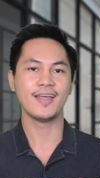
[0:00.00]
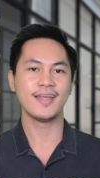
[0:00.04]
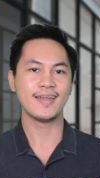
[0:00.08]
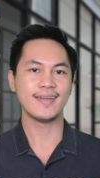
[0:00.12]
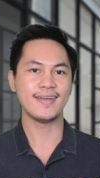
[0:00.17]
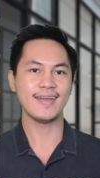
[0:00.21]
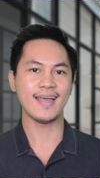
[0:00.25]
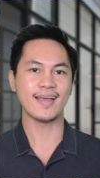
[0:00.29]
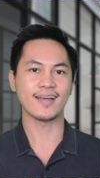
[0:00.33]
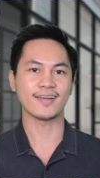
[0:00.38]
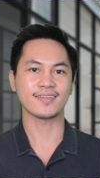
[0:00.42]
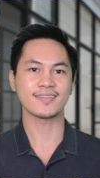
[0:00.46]

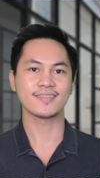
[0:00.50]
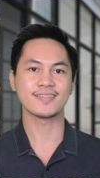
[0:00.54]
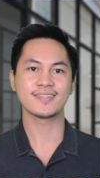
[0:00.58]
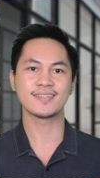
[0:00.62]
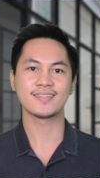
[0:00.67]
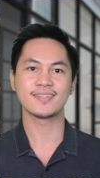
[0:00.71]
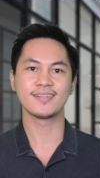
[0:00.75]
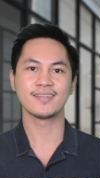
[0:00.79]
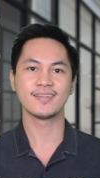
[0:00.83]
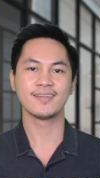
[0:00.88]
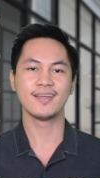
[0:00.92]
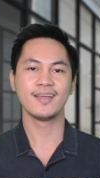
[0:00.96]

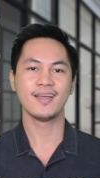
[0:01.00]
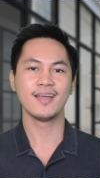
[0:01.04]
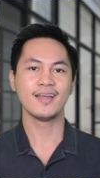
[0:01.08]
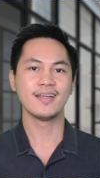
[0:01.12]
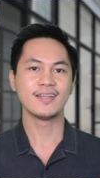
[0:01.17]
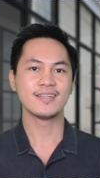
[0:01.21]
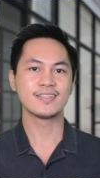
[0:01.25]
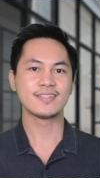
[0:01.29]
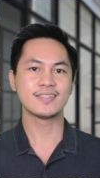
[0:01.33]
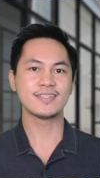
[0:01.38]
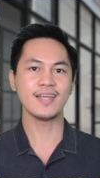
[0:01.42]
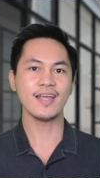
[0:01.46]
Next,
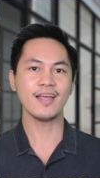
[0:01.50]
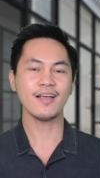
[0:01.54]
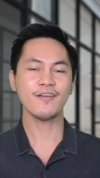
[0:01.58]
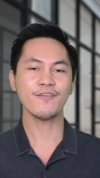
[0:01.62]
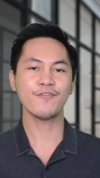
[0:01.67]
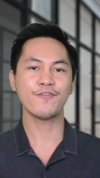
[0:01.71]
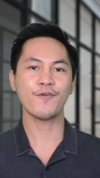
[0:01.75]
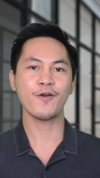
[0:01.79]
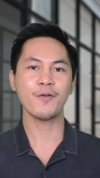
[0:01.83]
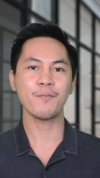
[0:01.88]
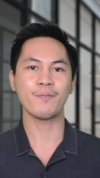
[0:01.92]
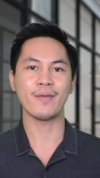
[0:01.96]
check
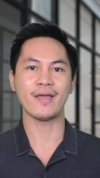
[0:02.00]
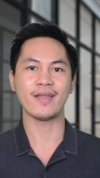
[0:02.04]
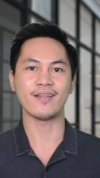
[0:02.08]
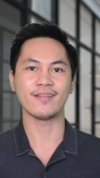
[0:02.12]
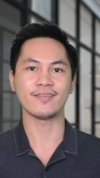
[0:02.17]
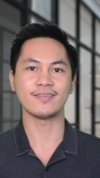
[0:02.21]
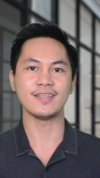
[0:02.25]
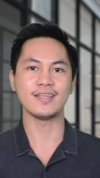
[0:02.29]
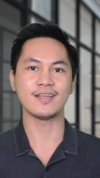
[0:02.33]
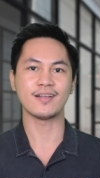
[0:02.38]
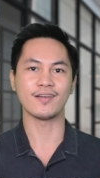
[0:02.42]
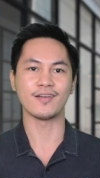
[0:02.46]
for
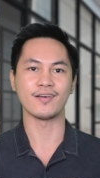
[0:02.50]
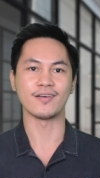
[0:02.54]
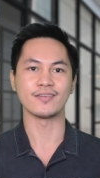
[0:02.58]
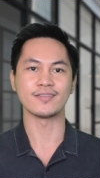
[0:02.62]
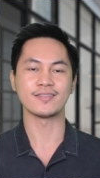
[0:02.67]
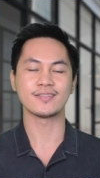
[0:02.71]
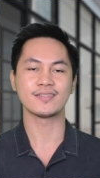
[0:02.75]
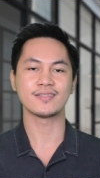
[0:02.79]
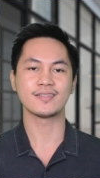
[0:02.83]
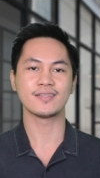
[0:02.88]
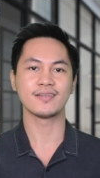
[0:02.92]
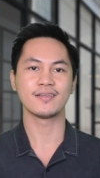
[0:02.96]
penalty
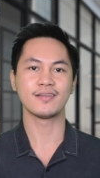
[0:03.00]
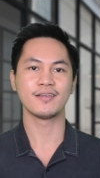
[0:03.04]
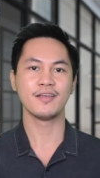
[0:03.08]
clause.